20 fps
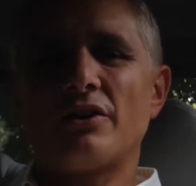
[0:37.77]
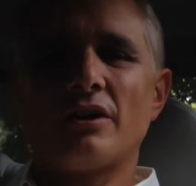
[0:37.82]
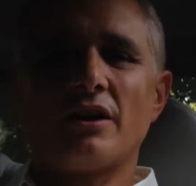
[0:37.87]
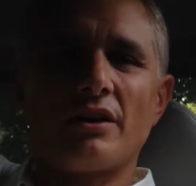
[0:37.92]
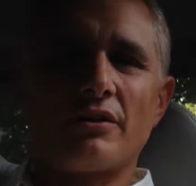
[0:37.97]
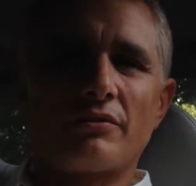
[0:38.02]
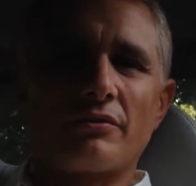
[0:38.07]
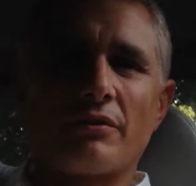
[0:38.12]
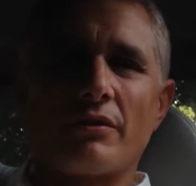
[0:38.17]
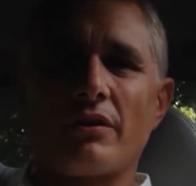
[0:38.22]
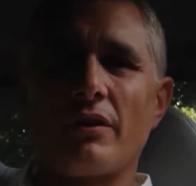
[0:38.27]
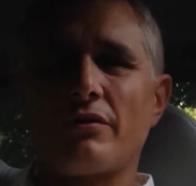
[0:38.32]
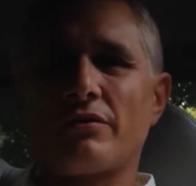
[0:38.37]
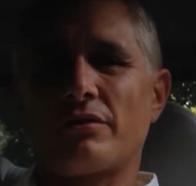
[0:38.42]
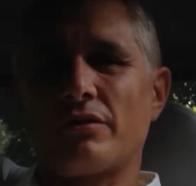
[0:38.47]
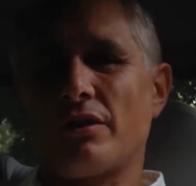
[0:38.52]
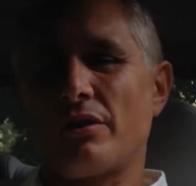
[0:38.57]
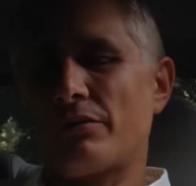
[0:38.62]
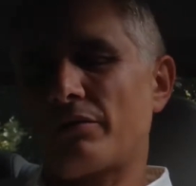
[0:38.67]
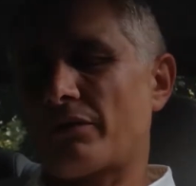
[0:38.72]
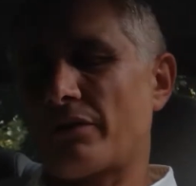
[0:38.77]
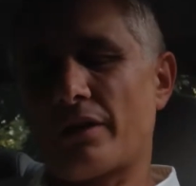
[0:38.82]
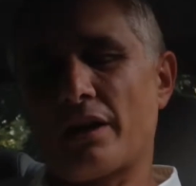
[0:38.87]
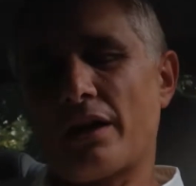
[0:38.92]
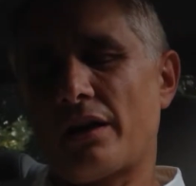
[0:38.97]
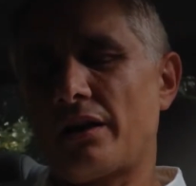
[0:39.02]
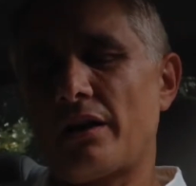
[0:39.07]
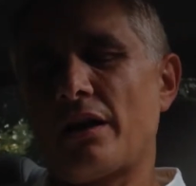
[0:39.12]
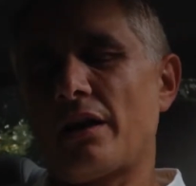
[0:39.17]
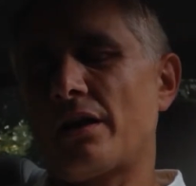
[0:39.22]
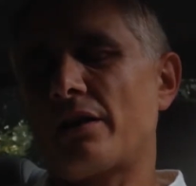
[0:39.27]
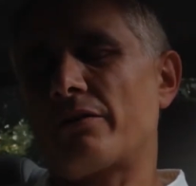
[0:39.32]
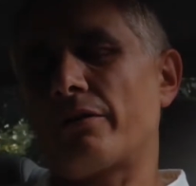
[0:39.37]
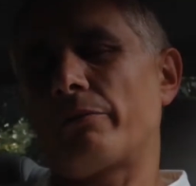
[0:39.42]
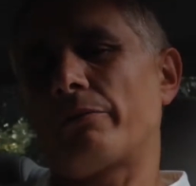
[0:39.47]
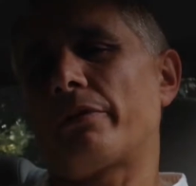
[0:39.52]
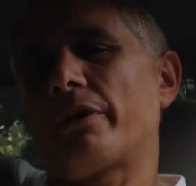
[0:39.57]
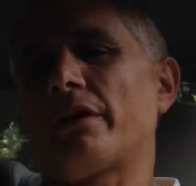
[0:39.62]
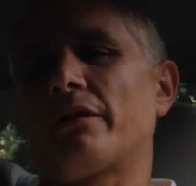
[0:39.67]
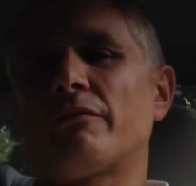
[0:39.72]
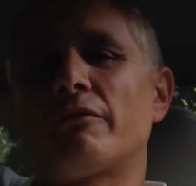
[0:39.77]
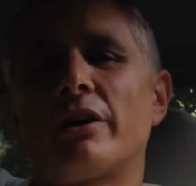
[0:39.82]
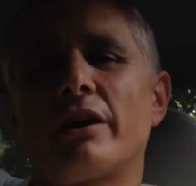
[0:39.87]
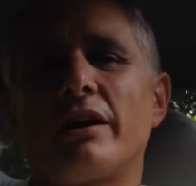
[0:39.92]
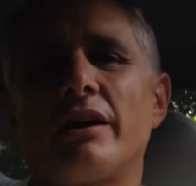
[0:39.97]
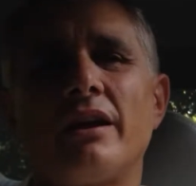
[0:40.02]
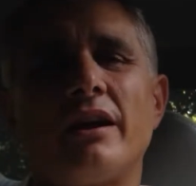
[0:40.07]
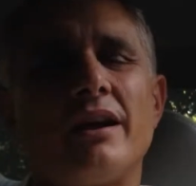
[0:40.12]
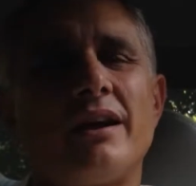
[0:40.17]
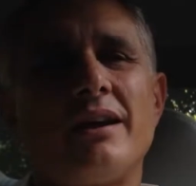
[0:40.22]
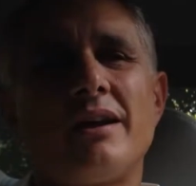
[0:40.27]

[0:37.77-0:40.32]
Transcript: hustle this and hustle that. And yeah, I agree with that, right?